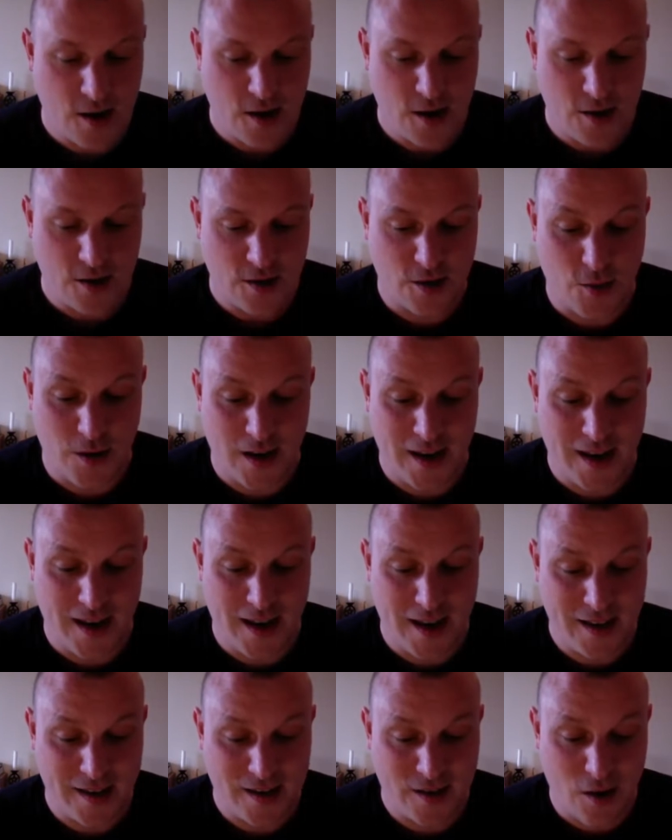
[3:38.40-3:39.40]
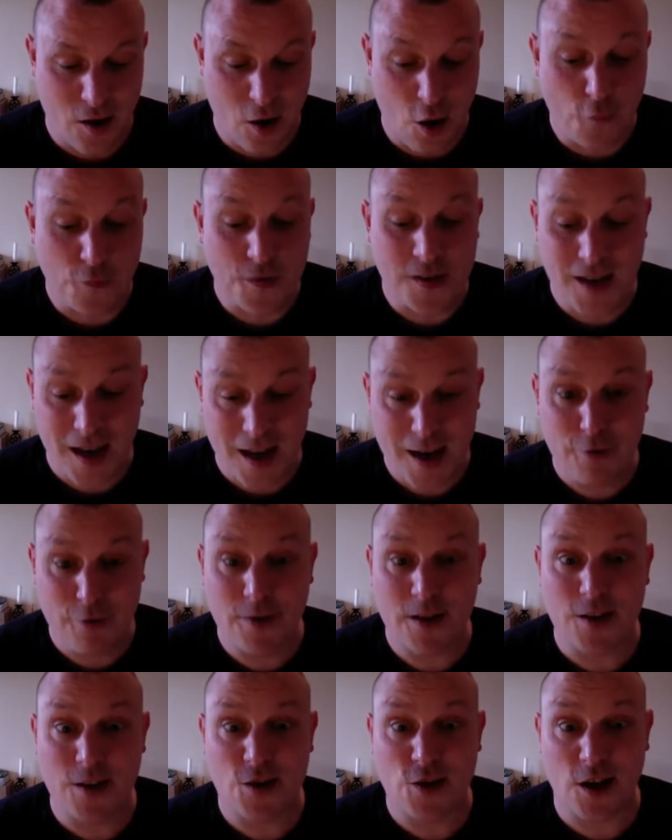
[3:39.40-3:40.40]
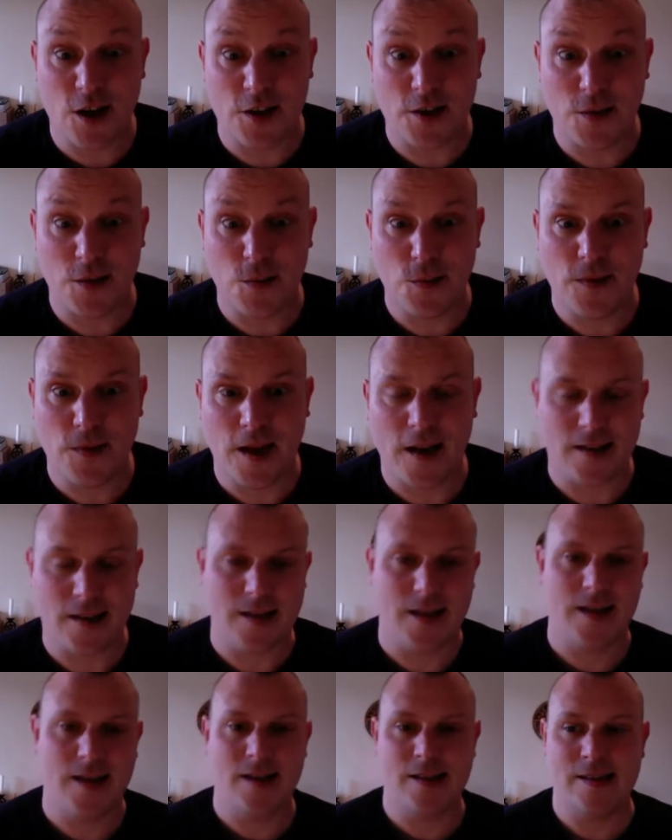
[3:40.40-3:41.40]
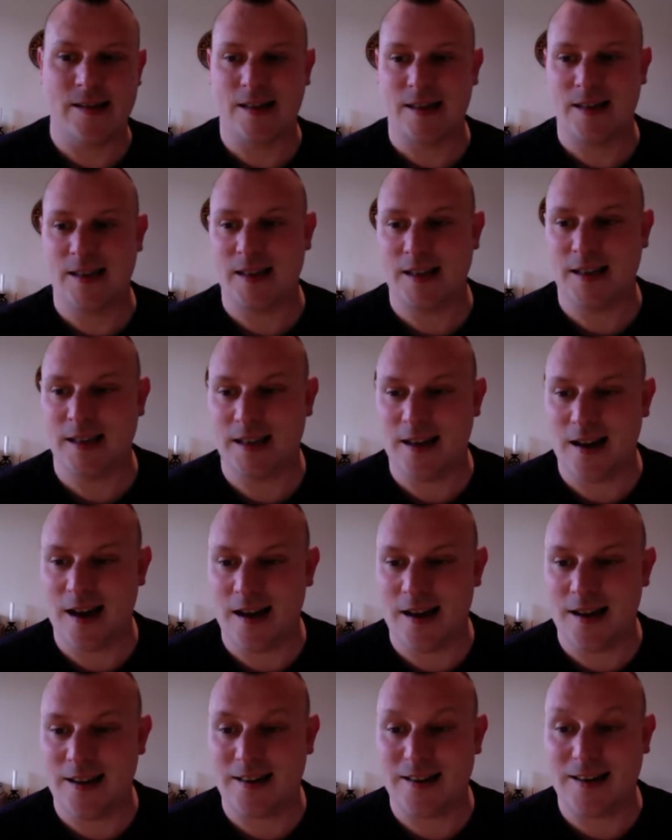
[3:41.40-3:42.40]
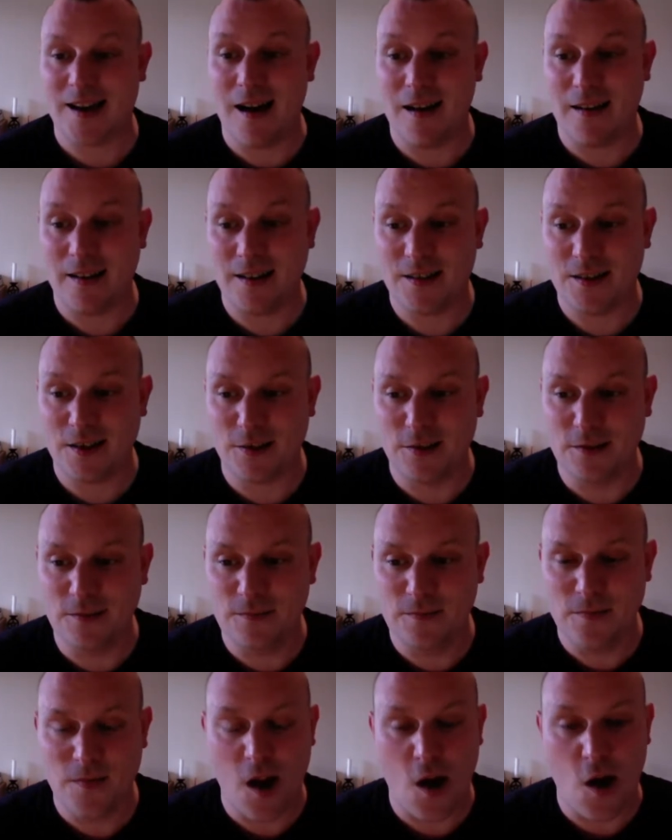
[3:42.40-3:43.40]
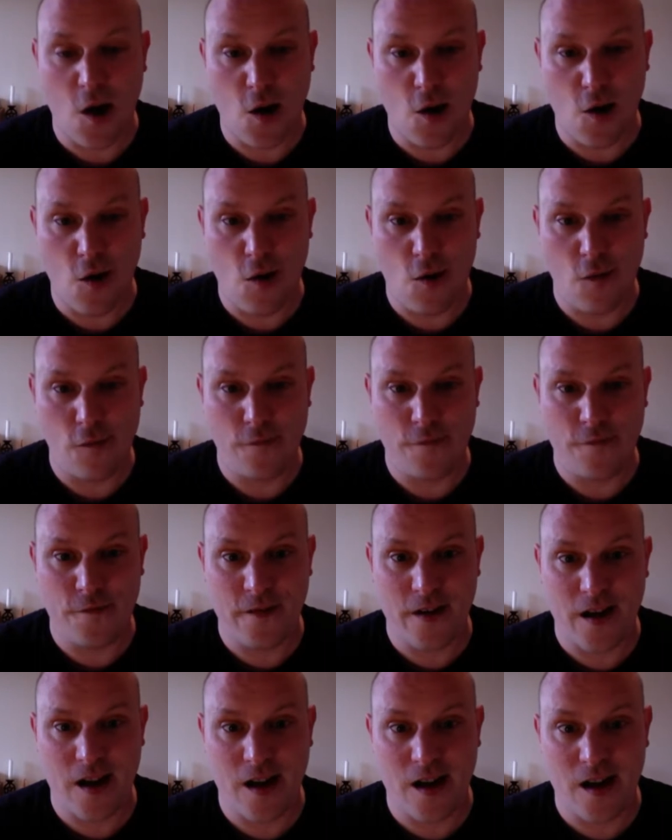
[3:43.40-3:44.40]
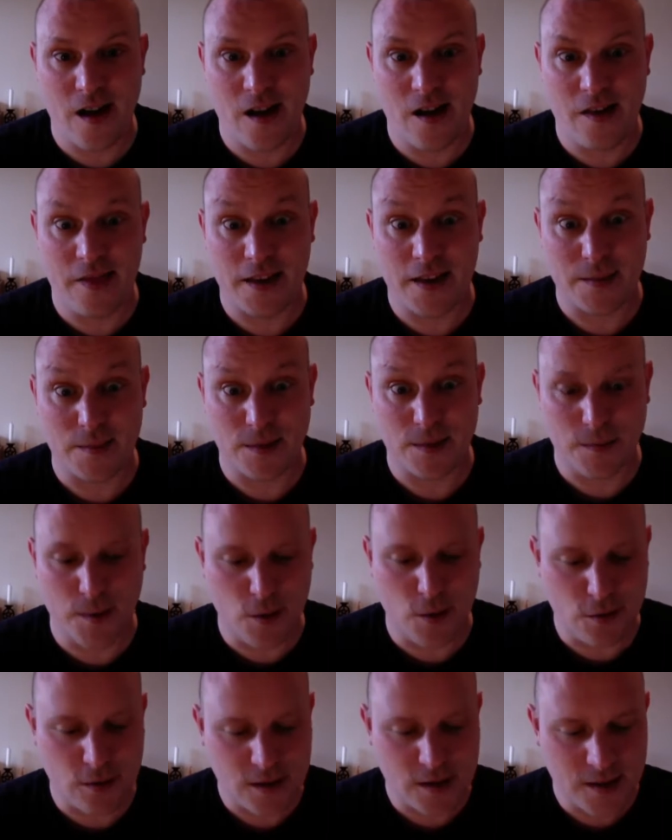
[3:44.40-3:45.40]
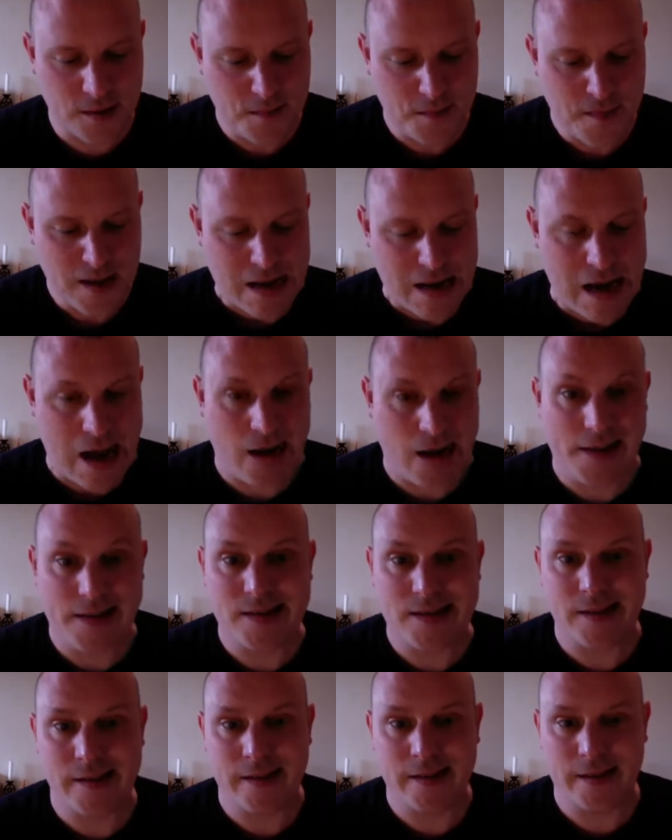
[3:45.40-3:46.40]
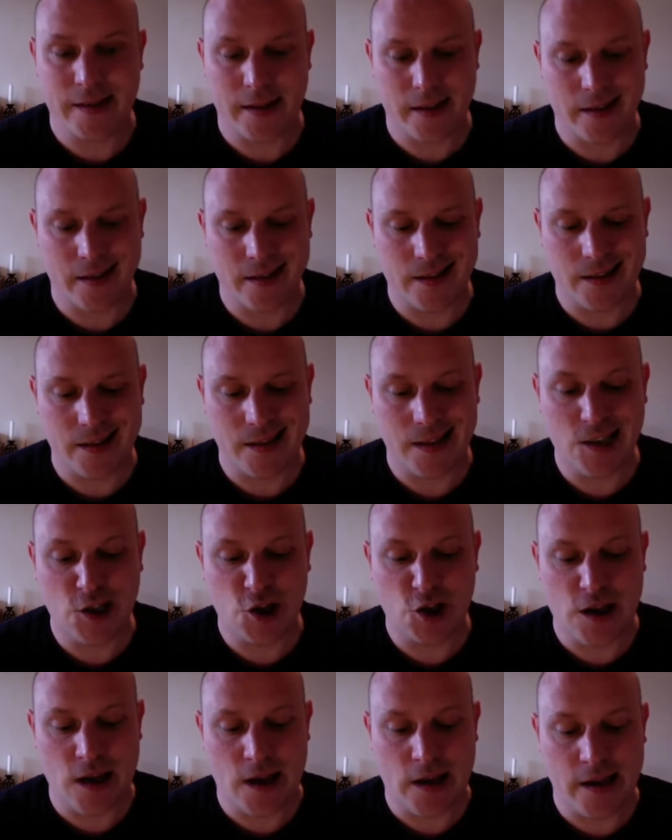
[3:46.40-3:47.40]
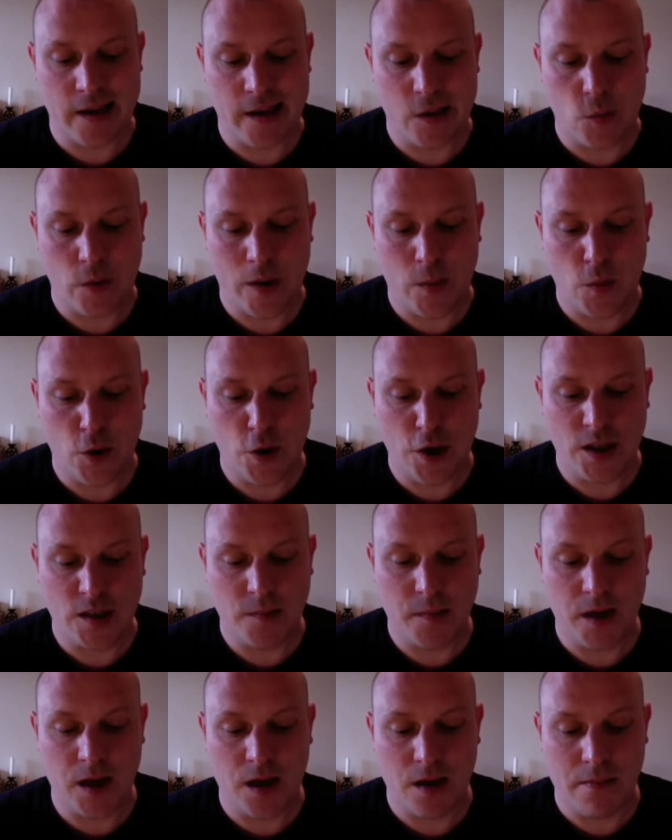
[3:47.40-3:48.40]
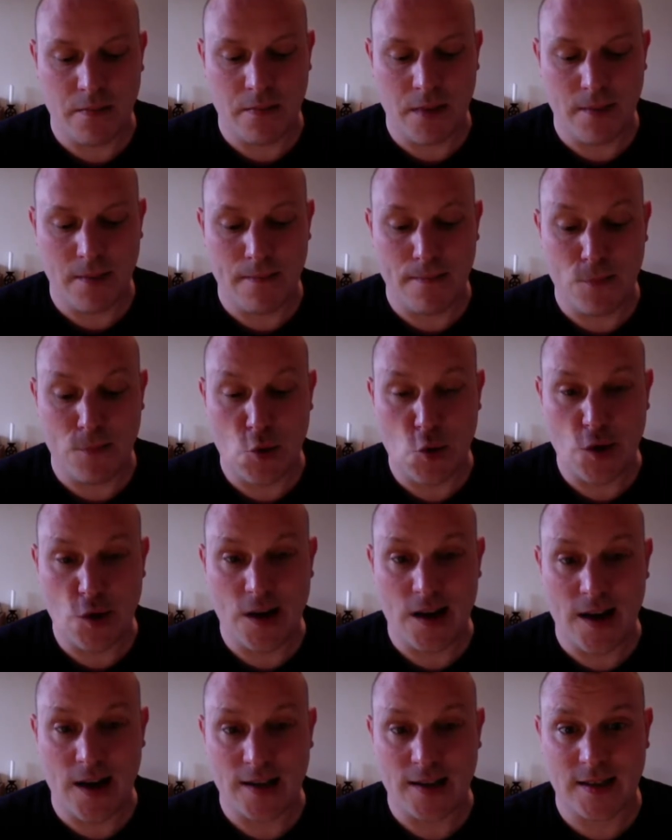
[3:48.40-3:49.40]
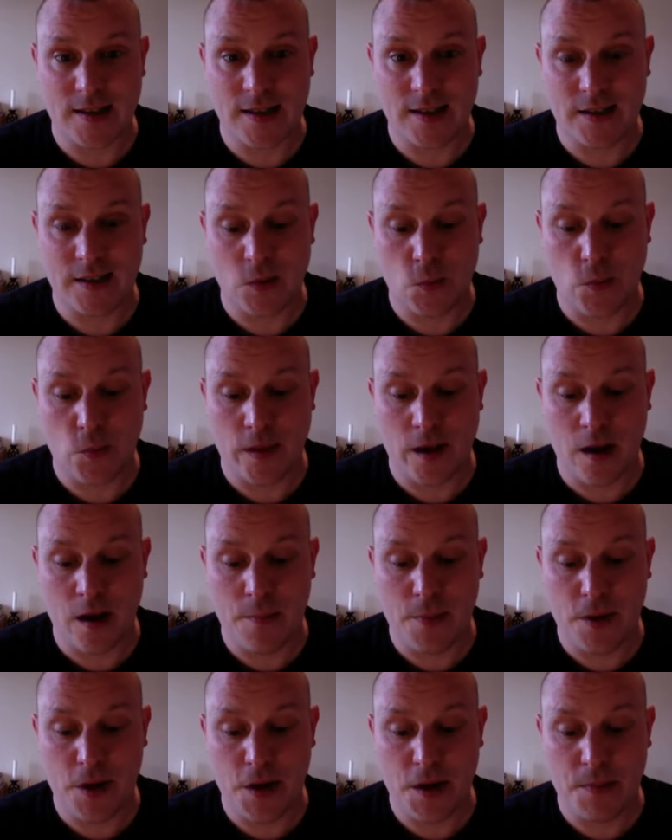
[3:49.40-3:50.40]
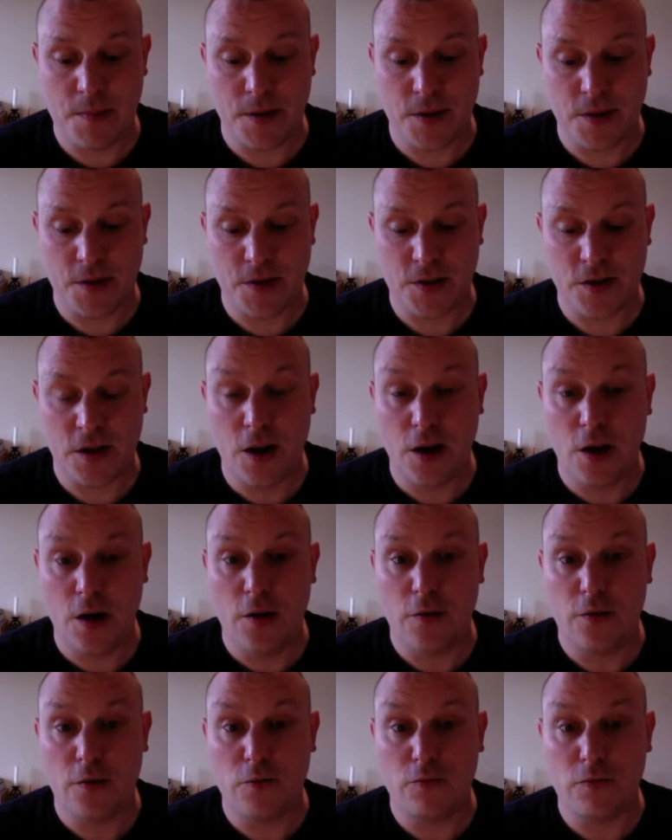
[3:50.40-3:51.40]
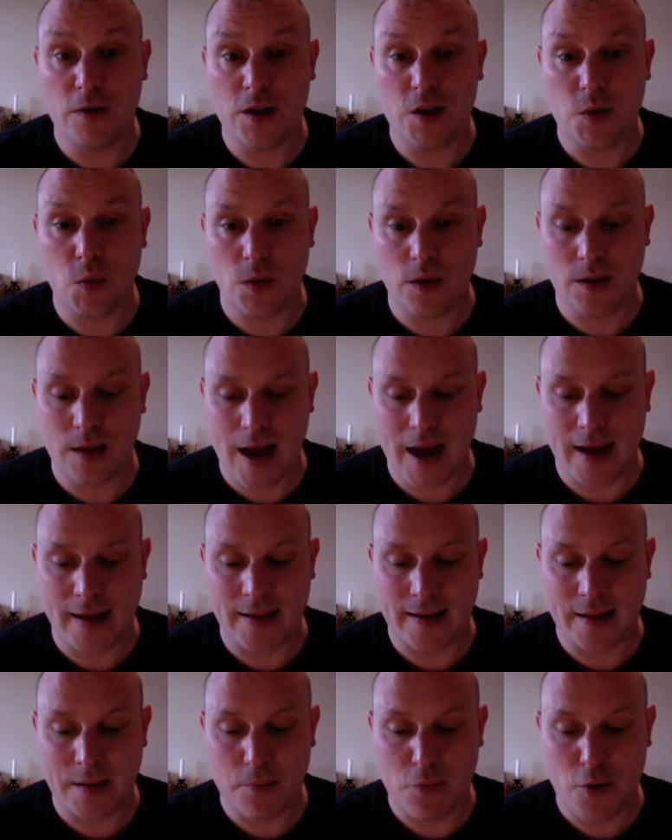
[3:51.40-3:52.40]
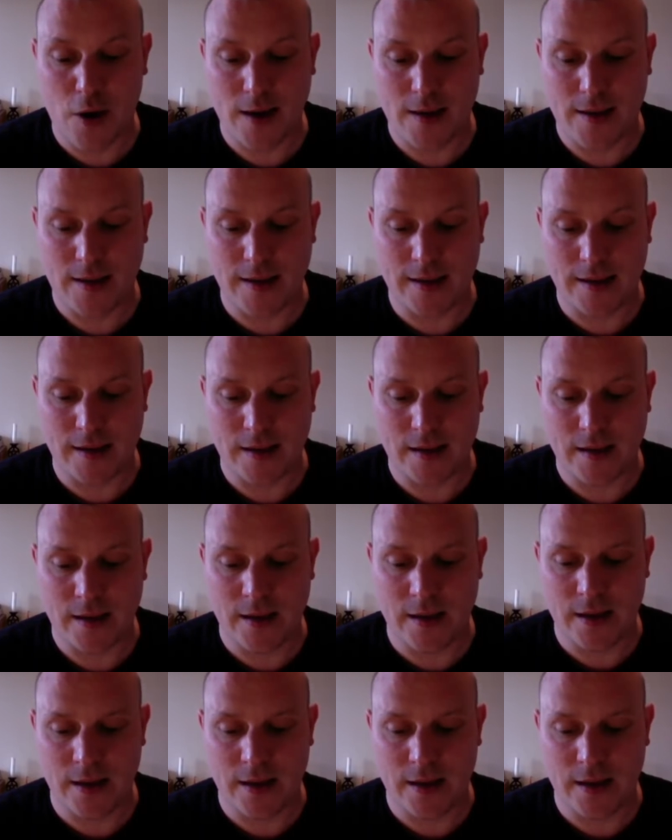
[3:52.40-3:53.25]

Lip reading: So it is Of Sacred and Shadow. That is the title of this month's box. And it says that each day we work to become more connected with our purpose through ritual and practice.